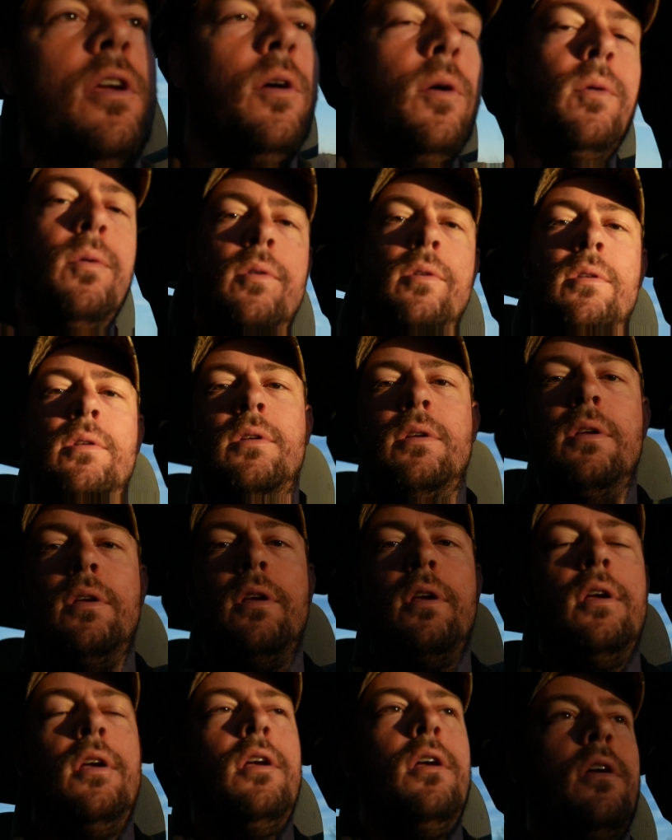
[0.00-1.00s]
go
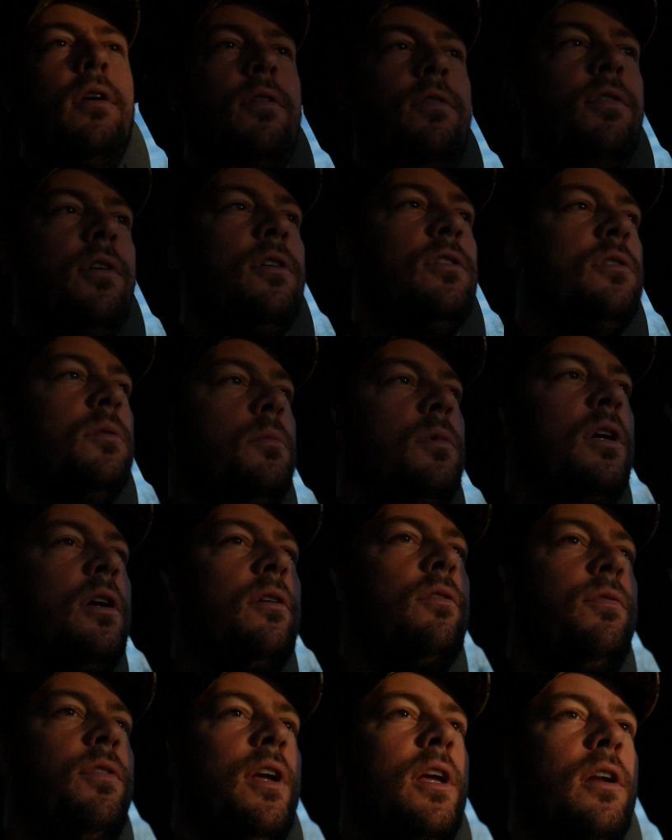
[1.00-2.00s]
fill some
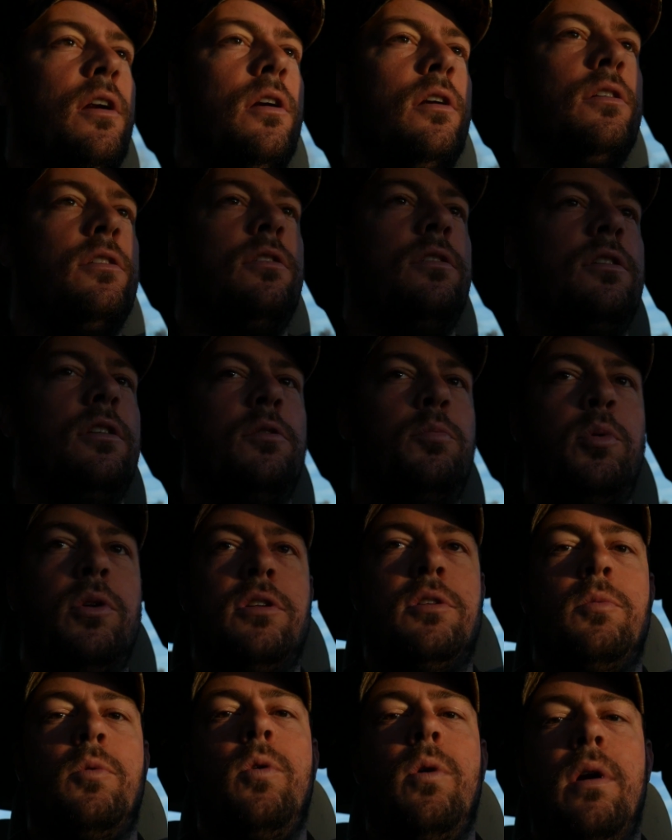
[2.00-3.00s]
deer feeders, just
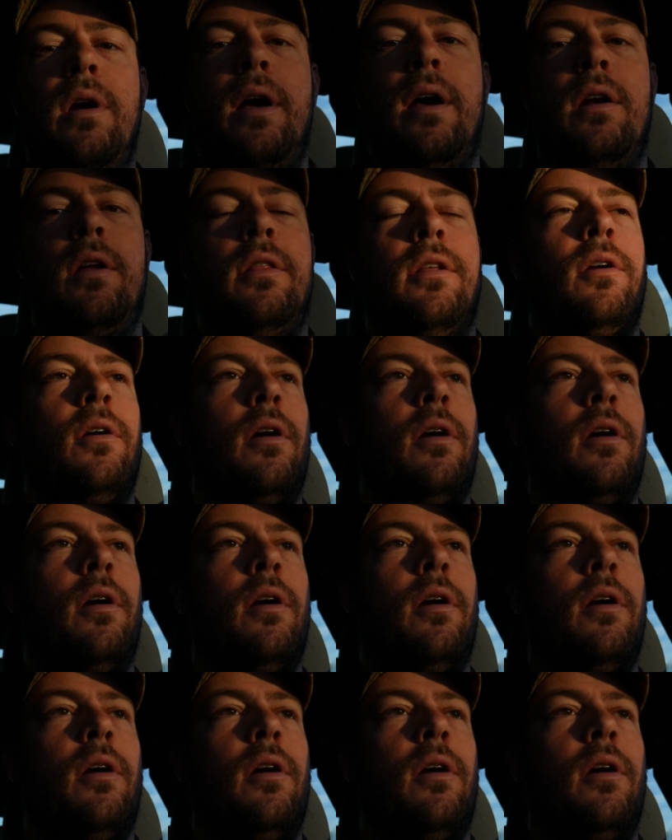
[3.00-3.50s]
put some corn out on the